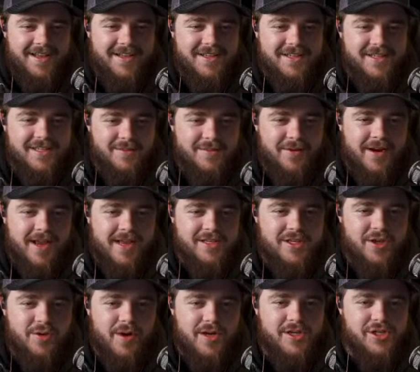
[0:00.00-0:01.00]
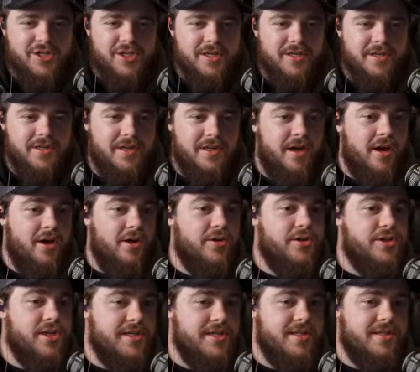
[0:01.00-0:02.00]
Someone asked a question. Oh,
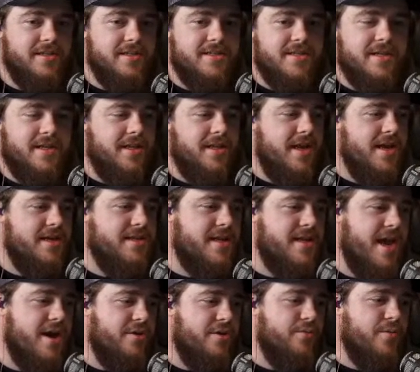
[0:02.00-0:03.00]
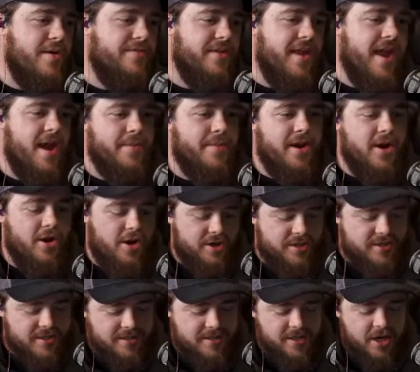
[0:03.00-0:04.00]
Justin Casilli asks, roughly how many
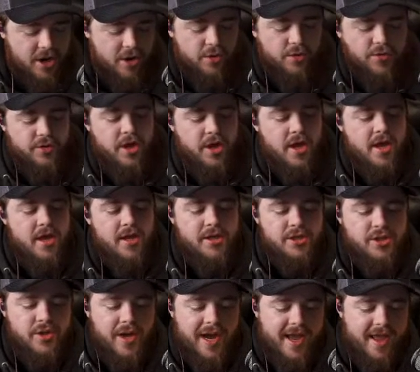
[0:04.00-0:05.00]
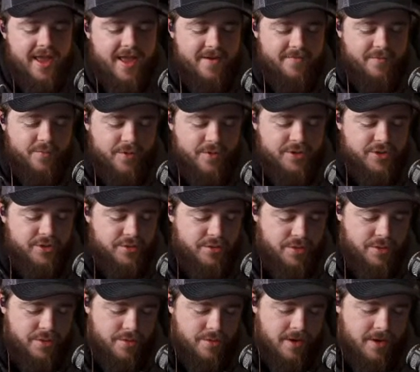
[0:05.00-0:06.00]
cards does it hold? So I have 1, 2,
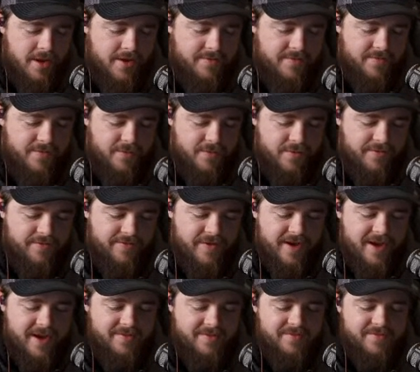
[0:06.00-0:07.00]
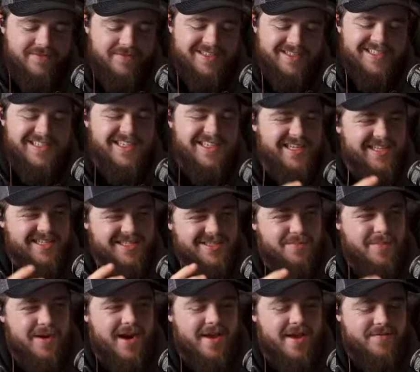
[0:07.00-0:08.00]
3, 4, 5, 6,
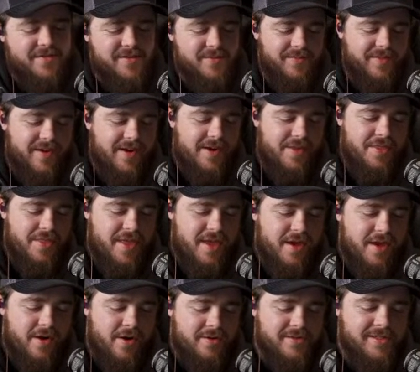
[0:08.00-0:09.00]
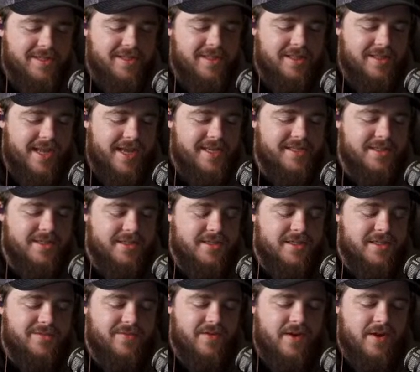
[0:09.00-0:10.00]
but I have some very thin cards. Like the license
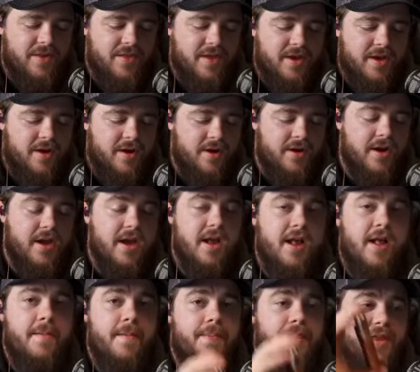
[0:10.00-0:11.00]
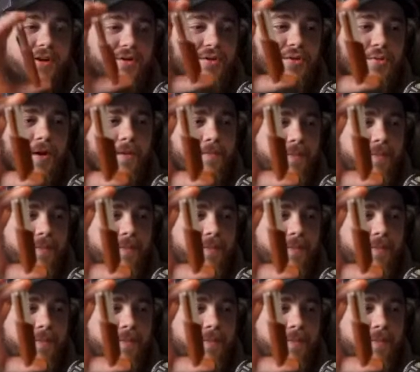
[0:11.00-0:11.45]
is a very thin card. There are 3